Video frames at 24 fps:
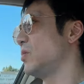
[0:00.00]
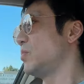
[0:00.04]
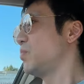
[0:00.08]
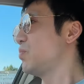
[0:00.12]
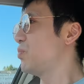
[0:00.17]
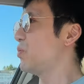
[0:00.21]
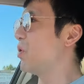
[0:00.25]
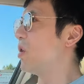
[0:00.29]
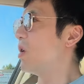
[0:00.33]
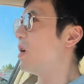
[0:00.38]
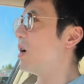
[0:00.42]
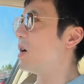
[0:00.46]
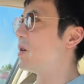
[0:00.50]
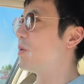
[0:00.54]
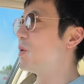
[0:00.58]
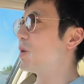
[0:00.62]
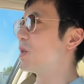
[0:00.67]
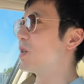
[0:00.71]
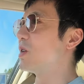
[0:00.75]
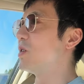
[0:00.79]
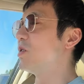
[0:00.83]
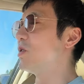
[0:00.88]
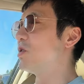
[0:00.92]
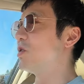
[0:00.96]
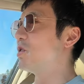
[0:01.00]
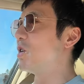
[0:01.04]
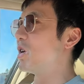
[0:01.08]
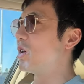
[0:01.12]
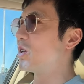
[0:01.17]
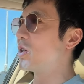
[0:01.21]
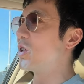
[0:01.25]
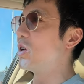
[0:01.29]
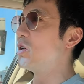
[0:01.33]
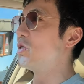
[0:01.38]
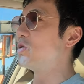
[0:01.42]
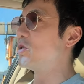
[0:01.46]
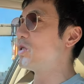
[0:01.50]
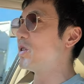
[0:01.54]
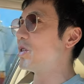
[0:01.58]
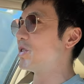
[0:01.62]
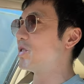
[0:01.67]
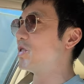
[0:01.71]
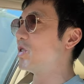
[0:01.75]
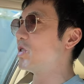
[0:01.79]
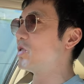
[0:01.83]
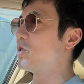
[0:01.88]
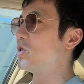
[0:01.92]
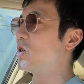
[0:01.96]
bro, how do I get into calisthenics?
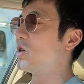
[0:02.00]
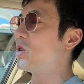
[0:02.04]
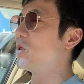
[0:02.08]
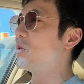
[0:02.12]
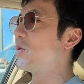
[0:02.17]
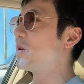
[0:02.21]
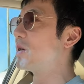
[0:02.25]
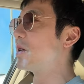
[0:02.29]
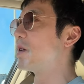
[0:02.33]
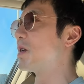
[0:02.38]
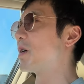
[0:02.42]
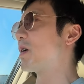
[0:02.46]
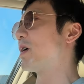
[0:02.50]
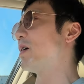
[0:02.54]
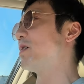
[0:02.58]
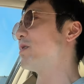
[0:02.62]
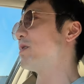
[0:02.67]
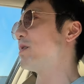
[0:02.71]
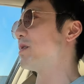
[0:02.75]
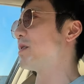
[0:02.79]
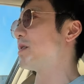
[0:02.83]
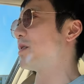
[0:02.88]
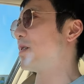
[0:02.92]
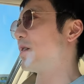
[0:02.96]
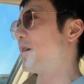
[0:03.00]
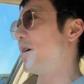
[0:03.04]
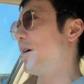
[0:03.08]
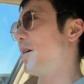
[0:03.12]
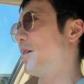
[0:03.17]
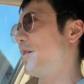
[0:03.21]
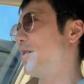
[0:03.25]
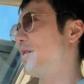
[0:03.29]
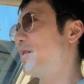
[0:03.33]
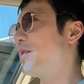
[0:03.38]
Just how do I get calisthenics? Okay.